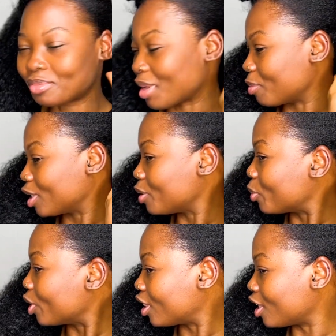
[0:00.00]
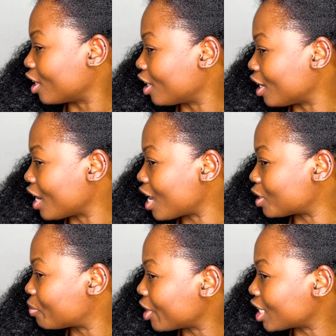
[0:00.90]
I'm gonna put the
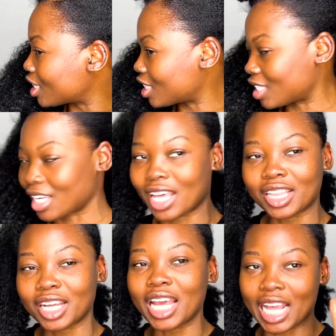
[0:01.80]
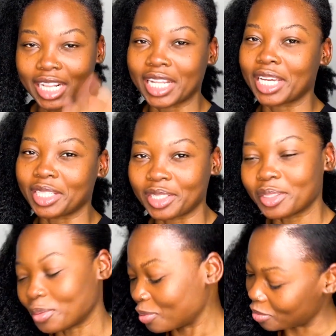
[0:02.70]
last bit together and then
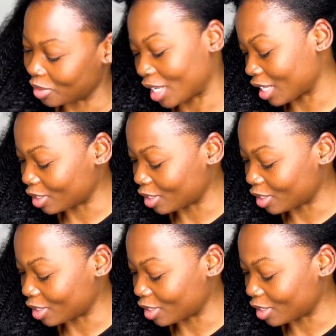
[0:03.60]
we'll get